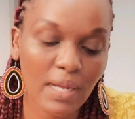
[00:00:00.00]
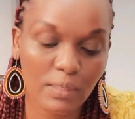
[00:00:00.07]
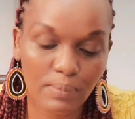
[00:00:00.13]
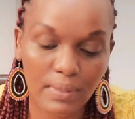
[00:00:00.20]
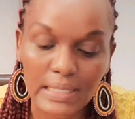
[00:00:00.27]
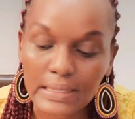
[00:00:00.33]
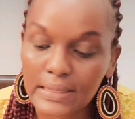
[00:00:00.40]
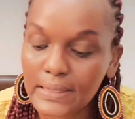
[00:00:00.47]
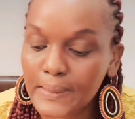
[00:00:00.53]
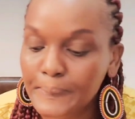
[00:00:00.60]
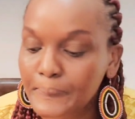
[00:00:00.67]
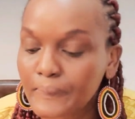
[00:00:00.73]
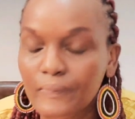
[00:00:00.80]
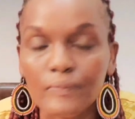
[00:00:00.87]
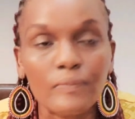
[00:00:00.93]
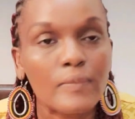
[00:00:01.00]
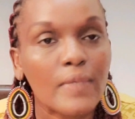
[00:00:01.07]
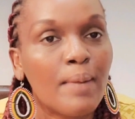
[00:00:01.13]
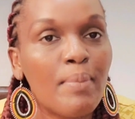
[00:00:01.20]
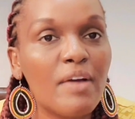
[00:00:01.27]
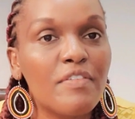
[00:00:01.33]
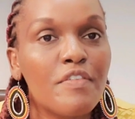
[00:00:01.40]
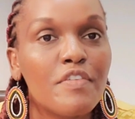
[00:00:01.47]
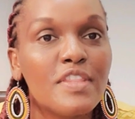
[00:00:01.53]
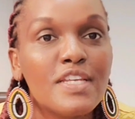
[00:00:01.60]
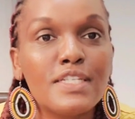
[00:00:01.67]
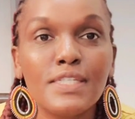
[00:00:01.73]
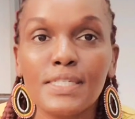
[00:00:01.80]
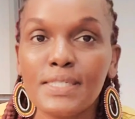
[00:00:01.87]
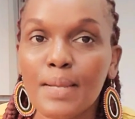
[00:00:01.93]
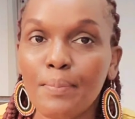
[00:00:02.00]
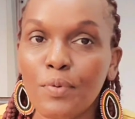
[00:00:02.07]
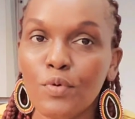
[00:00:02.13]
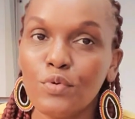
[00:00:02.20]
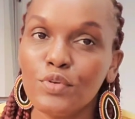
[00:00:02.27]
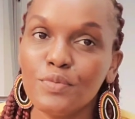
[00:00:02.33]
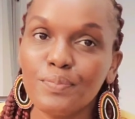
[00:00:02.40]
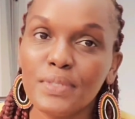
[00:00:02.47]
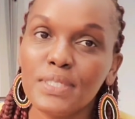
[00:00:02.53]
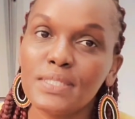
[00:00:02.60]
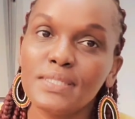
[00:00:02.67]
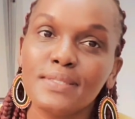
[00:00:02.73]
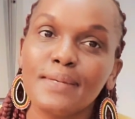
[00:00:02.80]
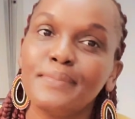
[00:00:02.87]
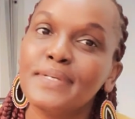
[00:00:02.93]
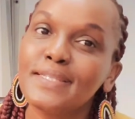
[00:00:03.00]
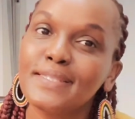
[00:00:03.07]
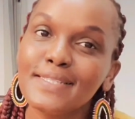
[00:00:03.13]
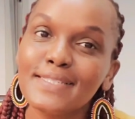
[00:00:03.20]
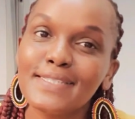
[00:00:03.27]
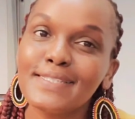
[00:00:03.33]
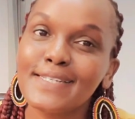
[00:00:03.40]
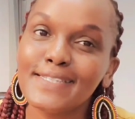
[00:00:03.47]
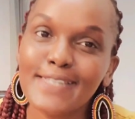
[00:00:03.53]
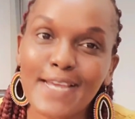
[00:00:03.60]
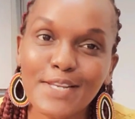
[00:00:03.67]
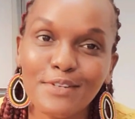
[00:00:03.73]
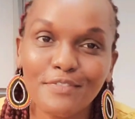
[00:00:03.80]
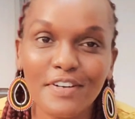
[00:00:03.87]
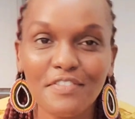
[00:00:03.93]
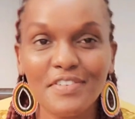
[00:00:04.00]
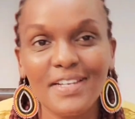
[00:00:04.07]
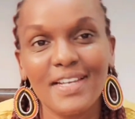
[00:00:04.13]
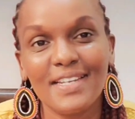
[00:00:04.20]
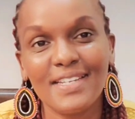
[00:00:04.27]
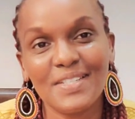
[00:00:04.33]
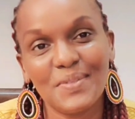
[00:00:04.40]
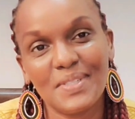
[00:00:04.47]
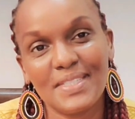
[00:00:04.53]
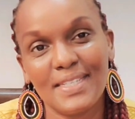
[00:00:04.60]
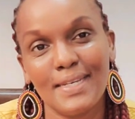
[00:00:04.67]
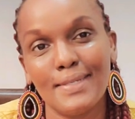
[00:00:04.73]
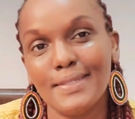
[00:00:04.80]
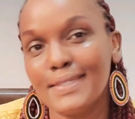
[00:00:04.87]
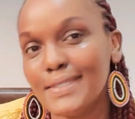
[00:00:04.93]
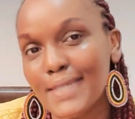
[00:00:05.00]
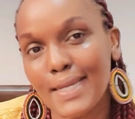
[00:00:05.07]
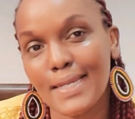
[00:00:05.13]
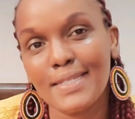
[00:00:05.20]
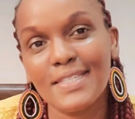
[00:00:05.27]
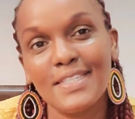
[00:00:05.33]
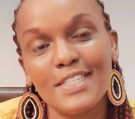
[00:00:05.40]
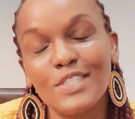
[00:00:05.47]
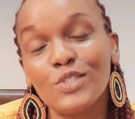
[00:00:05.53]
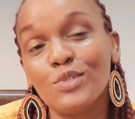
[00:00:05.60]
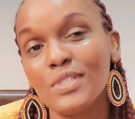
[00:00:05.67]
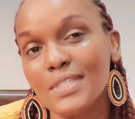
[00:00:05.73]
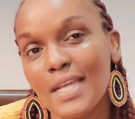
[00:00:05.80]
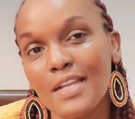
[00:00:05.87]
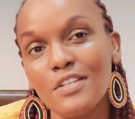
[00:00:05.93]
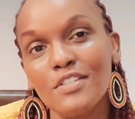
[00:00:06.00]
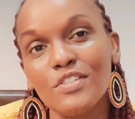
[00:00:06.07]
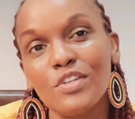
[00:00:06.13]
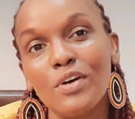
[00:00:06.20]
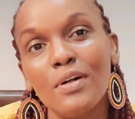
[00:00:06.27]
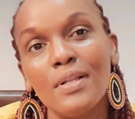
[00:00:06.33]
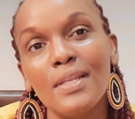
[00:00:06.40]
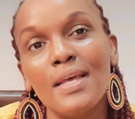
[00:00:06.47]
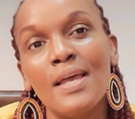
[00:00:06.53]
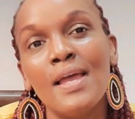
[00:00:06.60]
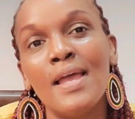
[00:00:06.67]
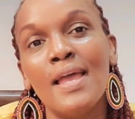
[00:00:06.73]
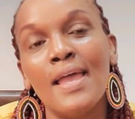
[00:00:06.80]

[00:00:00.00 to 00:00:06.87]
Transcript: But please, above everything, just uphold peace. I mean, this is the giant of Africa, and as we said, the giant needs to stand tall